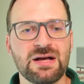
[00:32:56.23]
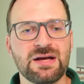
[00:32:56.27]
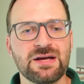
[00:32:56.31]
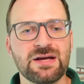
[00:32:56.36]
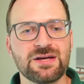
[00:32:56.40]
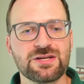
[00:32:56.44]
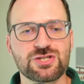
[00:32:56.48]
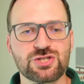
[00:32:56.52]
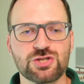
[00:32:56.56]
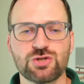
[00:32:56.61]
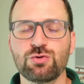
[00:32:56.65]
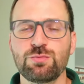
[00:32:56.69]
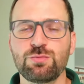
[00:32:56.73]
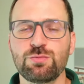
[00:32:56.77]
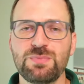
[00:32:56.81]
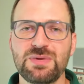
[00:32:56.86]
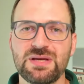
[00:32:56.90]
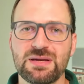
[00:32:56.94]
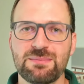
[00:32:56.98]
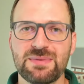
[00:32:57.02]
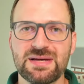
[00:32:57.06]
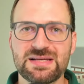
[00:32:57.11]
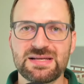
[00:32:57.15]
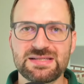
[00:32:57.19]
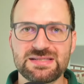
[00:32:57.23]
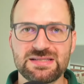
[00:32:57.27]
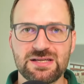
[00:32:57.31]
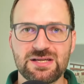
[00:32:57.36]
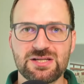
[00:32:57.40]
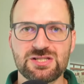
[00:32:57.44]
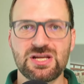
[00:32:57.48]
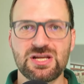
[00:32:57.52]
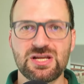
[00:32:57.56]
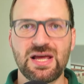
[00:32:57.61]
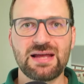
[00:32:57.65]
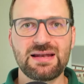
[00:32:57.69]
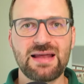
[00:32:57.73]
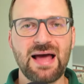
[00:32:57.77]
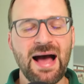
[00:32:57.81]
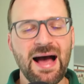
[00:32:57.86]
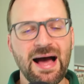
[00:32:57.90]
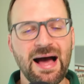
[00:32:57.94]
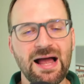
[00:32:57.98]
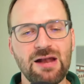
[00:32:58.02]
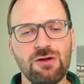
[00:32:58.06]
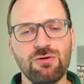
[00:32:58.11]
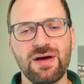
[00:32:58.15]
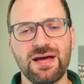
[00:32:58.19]
Shoot me a message at
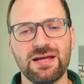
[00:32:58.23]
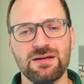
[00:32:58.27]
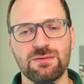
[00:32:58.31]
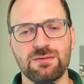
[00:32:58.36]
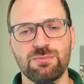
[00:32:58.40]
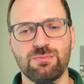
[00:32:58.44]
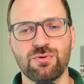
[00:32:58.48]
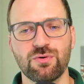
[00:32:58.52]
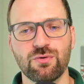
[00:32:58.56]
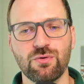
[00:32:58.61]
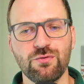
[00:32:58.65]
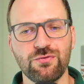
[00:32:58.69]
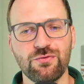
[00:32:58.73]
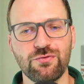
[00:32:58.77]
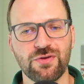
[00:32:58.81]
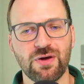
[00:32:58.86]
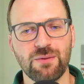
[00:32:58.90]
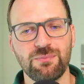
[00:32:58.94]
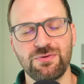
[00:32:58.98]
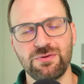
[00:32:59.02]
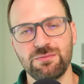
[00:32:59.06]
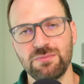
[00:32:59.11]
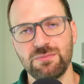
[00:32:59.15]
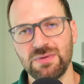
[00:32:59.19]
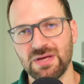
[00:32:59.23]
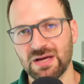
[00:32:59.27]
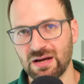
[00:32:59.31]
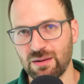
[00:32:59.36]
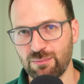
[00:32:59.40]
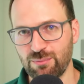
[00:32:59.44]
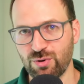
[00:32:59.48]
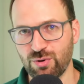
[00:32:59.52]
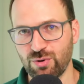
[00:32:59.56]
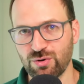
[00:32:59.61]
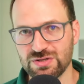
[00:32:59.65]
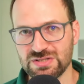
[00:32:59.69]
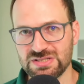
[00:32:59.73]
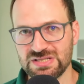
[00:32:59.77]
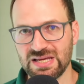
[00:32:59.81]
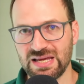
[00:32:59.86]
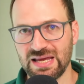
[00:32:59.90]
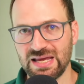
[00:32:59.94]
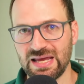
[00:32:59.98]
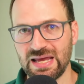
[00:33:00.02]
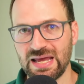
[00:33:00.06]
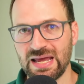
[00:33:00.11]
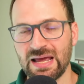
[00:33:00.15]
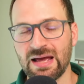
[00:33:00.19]
hallo at
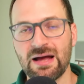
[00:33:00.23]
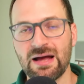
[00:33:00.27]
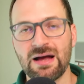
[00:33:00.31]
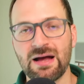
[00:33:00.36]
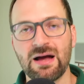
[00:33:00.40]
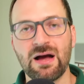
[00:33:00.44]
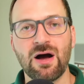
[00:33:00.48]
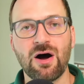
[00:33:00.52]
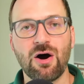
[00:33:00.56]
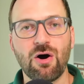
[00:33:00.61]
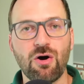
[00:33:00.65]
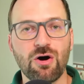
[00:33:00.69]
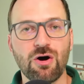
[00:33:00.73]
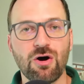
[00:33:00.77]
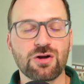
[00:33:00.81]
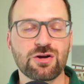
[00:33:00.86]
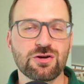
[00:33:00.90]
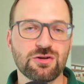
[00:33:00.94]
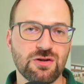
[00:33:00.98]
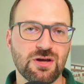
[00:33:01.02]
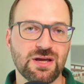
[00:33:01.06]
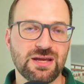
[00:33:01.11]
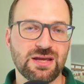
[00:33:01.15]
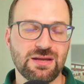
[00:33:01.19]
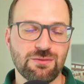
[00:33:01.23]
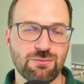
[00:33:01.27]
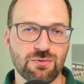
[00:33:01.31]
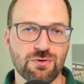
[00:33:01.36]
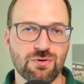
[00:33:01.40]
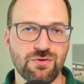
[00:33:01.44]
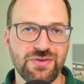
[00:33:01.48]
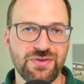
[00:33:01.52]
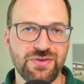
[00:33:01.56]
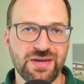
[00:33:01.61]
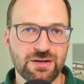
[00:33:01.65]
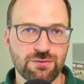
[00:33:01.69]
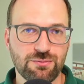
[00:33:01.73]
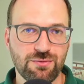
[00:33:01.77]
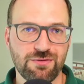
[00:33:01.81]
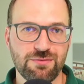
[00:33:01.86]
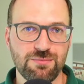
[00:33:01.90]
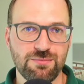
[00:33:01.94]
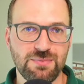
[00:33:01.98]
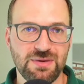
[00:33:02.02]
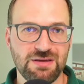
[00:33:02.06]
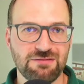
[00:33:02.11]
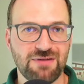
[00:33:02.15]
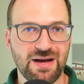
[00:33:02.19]
berufsoptimierer.de or connect connect with
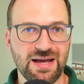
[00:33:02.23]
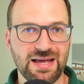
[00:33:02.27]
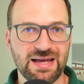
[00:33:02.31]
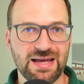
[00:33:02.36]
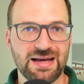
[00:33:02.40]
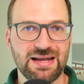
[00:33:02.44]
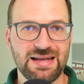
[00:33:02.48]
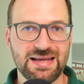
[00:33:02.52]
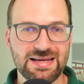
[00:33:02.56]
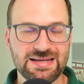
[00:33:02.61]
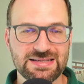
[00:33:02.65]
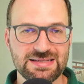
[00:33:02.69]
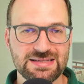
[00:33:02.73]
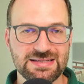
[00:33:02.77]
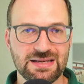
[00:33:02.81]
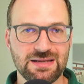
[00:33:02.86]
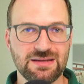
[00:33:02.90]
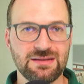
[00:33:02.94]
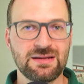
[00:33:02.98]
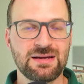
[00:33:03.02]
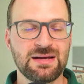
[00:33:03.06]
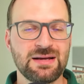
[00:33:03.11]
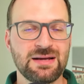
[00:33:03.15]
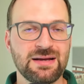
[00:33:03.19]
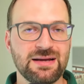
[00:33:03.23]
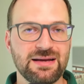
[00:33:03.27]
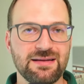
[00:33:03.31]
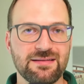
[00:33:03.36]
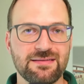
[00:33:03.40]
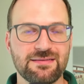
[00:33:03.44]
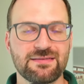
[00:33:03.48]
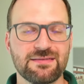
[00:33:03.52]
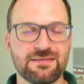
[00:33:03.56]
me via LinkedIn. It's